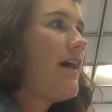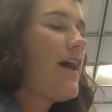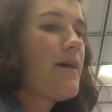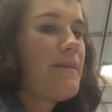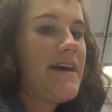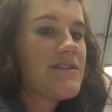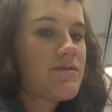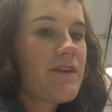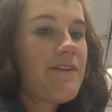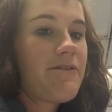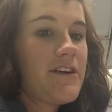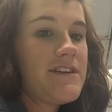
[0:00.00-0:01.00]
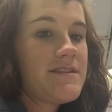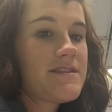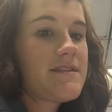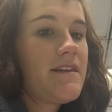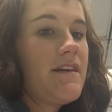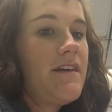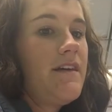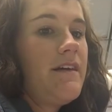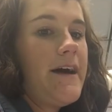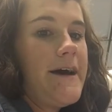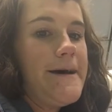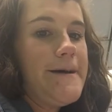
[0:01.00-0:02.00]
as a reference
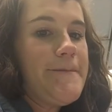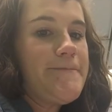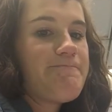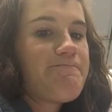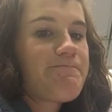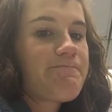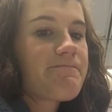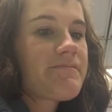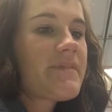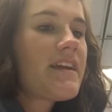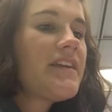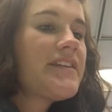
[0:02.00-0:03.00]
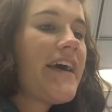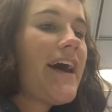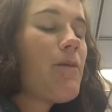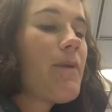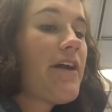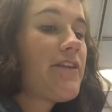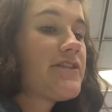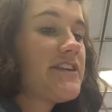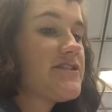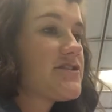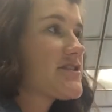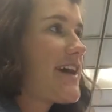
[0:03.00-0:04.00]
to help other
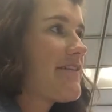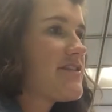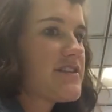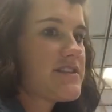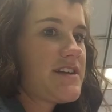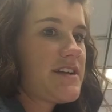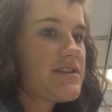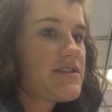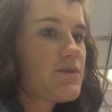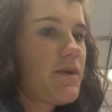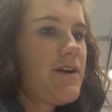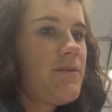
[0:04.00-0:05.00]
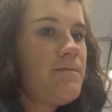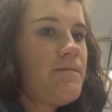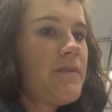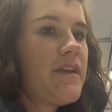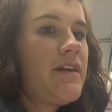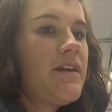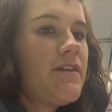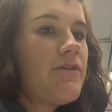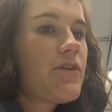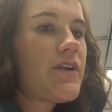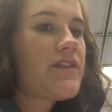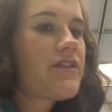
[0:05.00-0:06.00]
teachers have success as well.
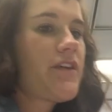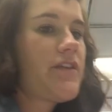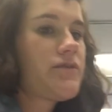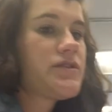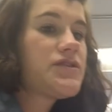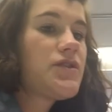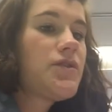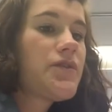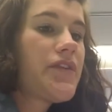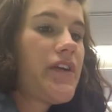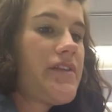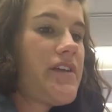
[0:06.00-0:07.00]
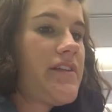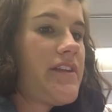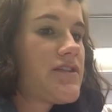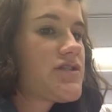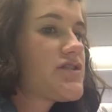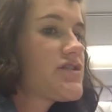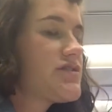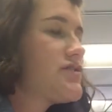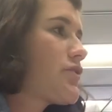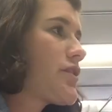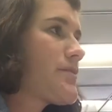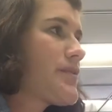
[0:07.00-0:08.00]
Focused on the results, and then there's just
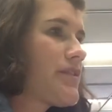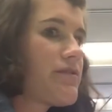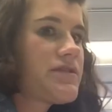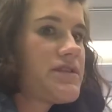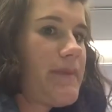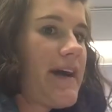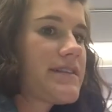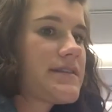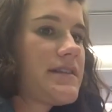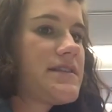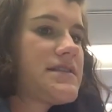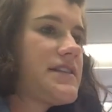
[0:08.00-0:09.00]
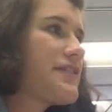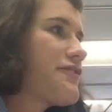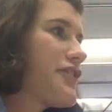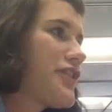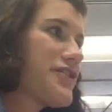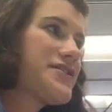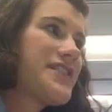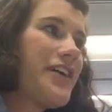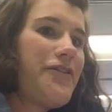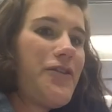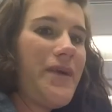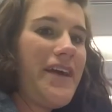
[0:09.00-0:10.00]
norms of respect, listening for
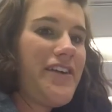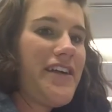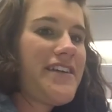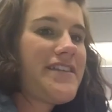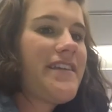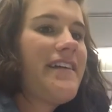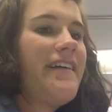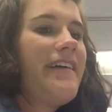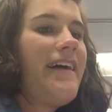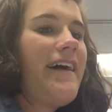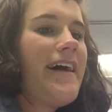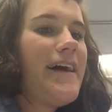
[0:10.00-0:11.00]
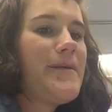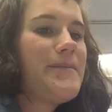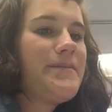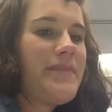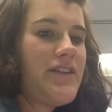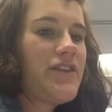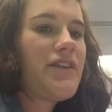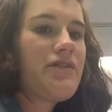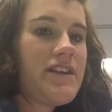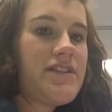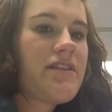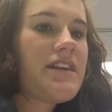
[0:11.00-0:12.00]
self-awareness, and you can
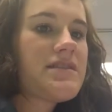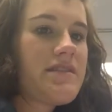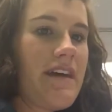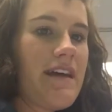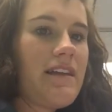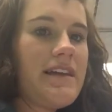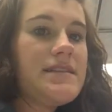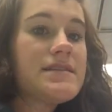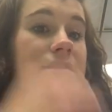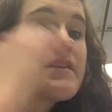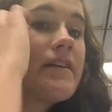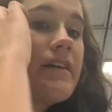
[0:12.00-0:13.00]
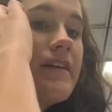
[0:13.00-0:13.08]
read the rest of that list.